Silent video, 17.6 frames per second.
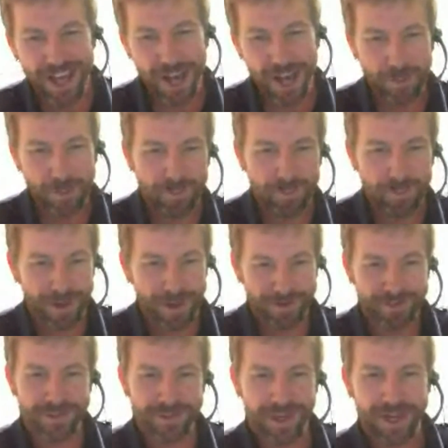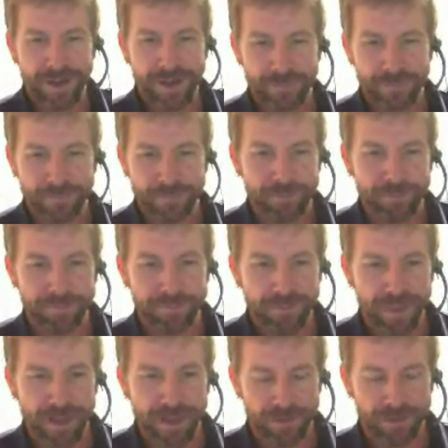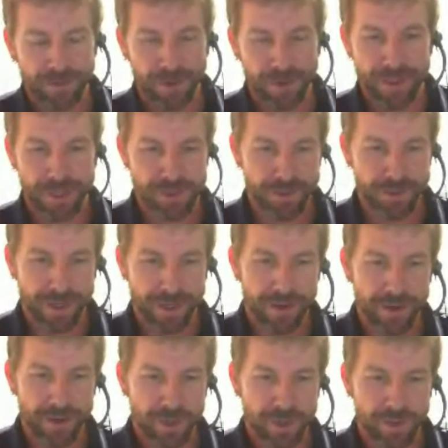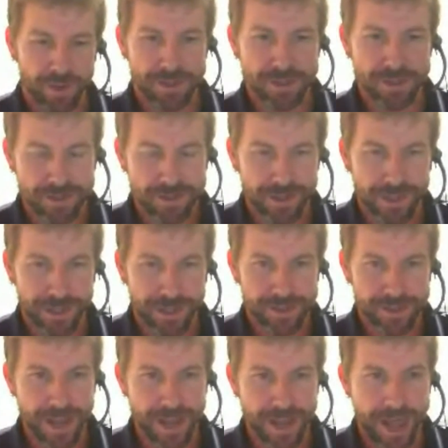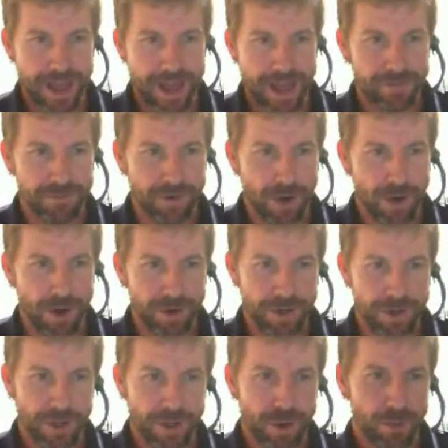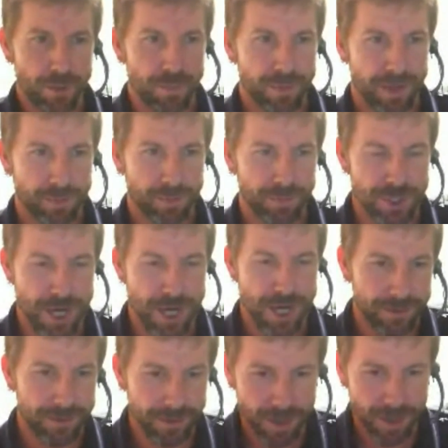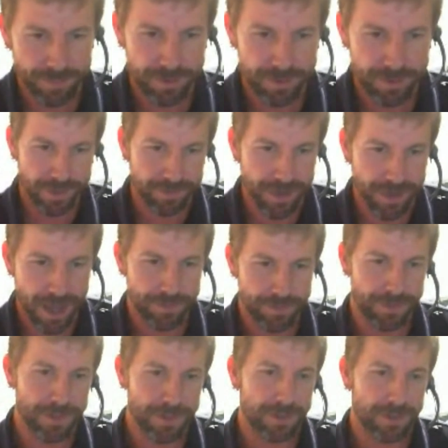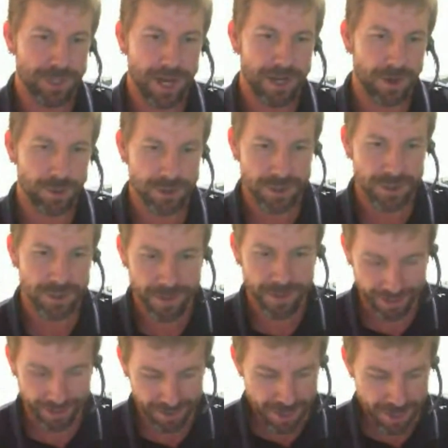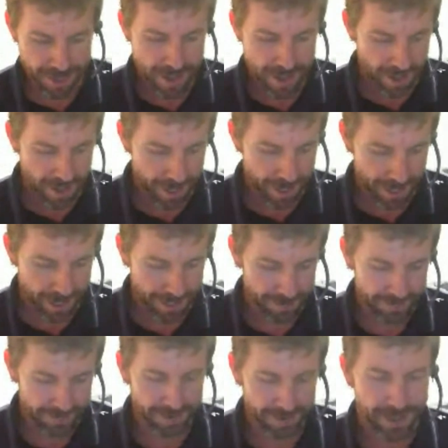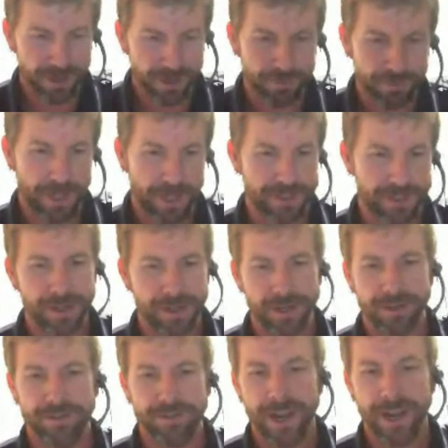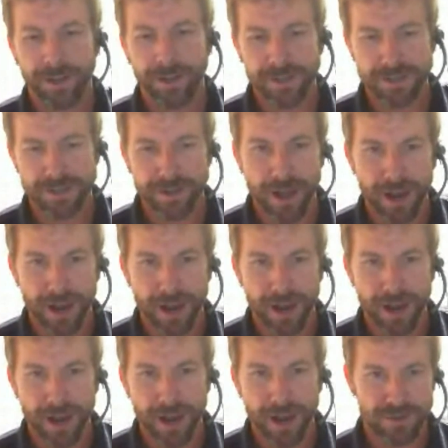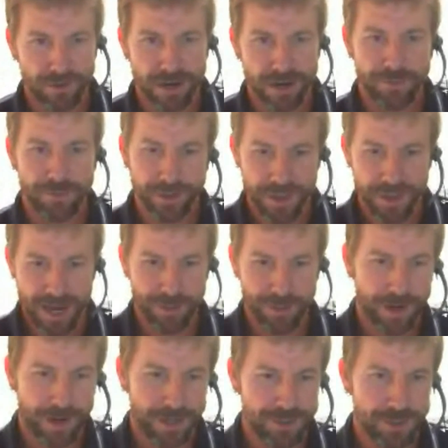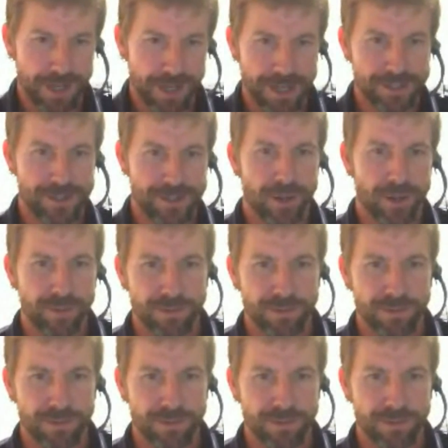um, but um, one of the things we're going to do is is have audio being projected up top of the giant ocean tank, and uh, what that's going to entail is the diving around with the camera, as you guys saw